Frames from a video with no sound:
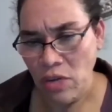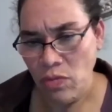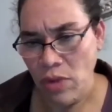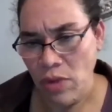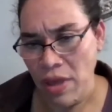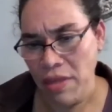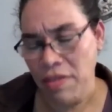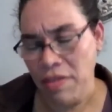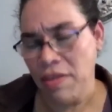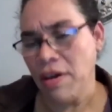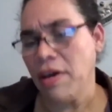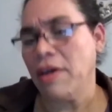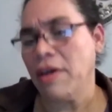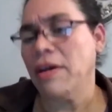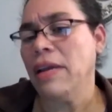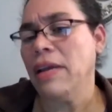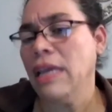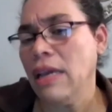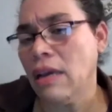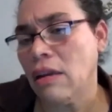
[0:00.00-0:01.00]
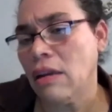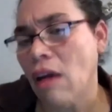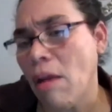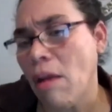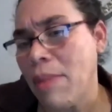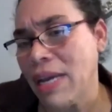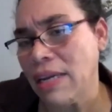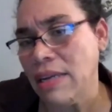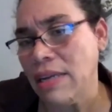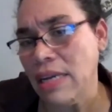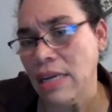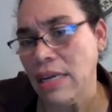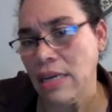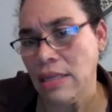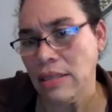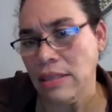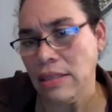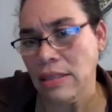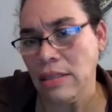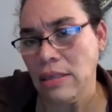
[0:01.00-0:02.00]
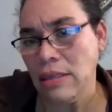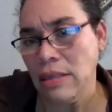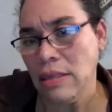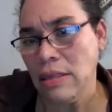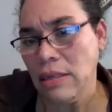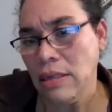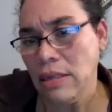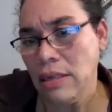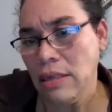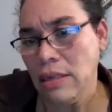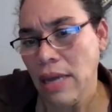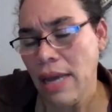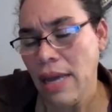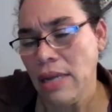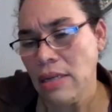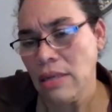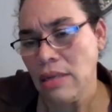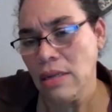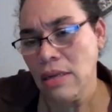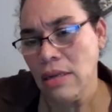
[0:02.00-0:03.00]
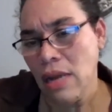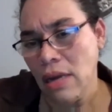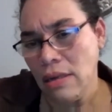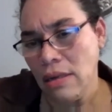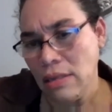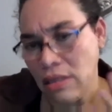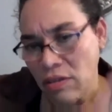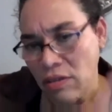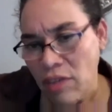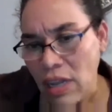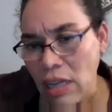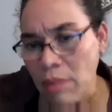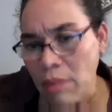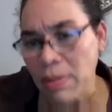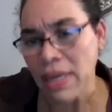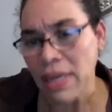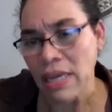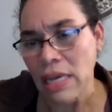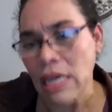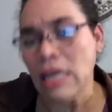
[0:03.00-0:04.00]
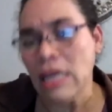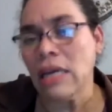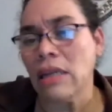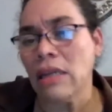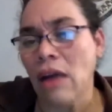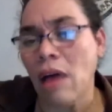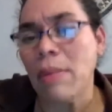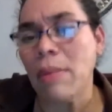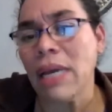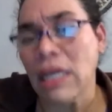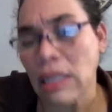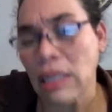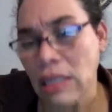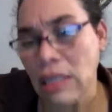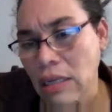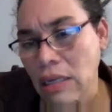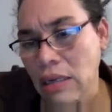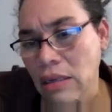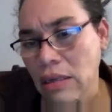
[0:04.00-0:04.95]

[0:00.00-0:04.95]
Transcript: with uh, economic needs and developing economically?